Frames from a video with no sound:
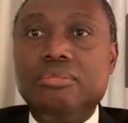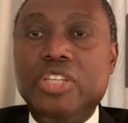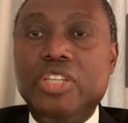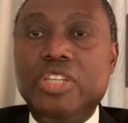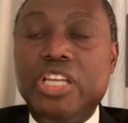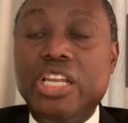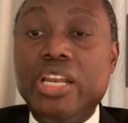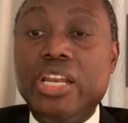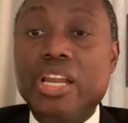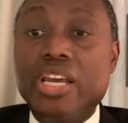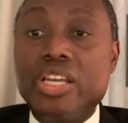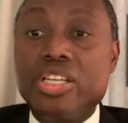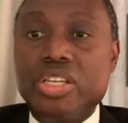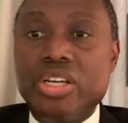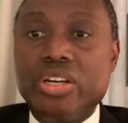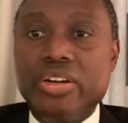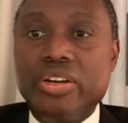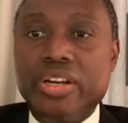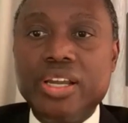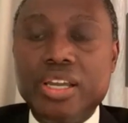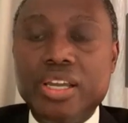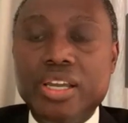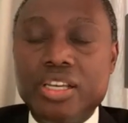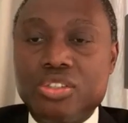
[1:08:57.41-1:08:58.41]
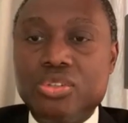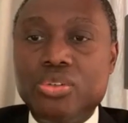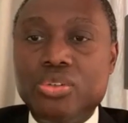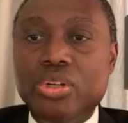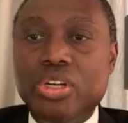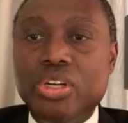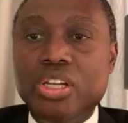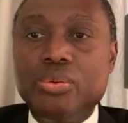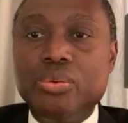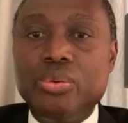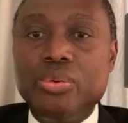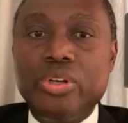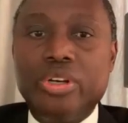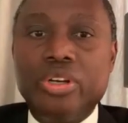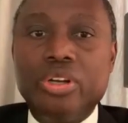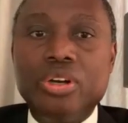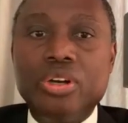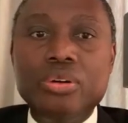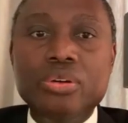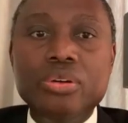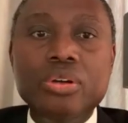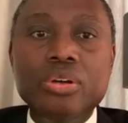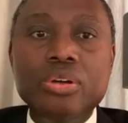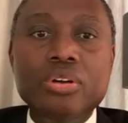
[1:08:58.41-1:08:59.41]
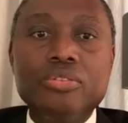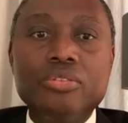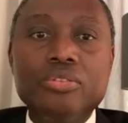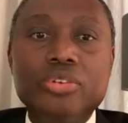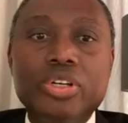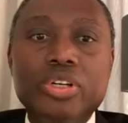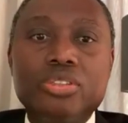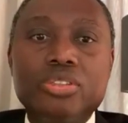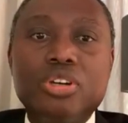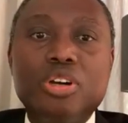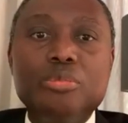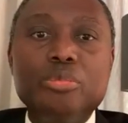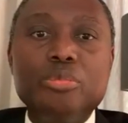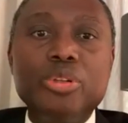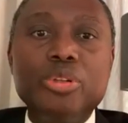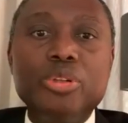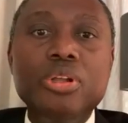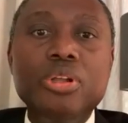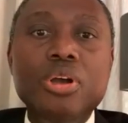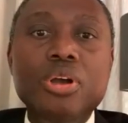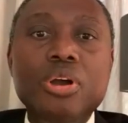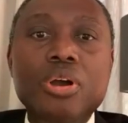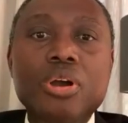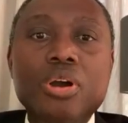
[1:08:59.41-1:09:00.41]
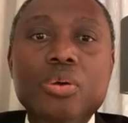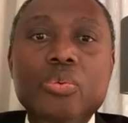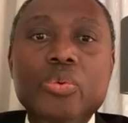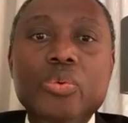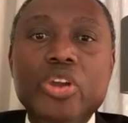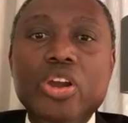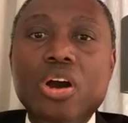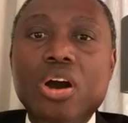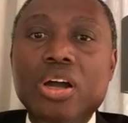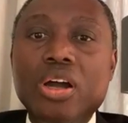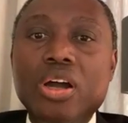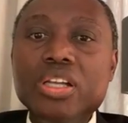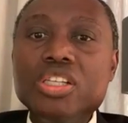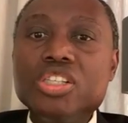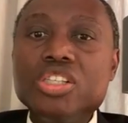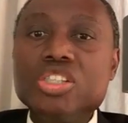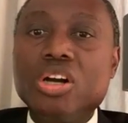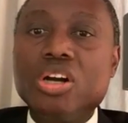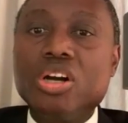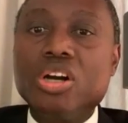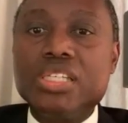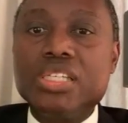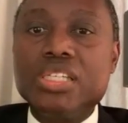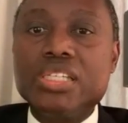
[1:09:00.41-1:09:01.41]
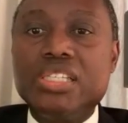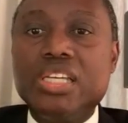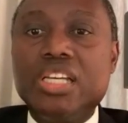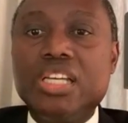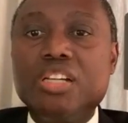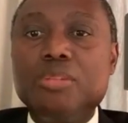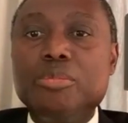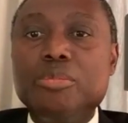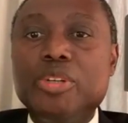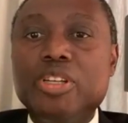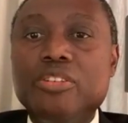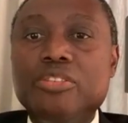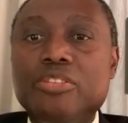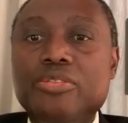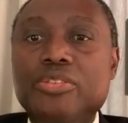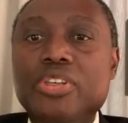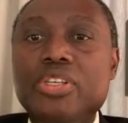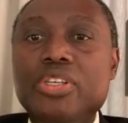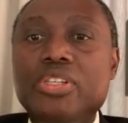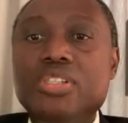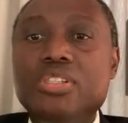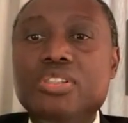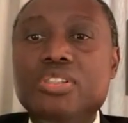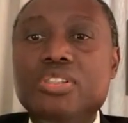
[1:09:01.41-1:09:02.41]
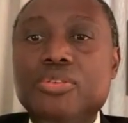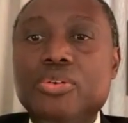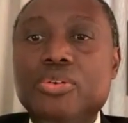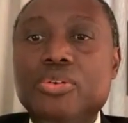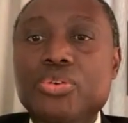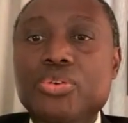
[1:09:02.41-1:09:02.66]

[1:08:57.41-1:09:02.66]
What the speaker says: In Nigeria, as Kunle would know, for example, we aren't charging settlement fees for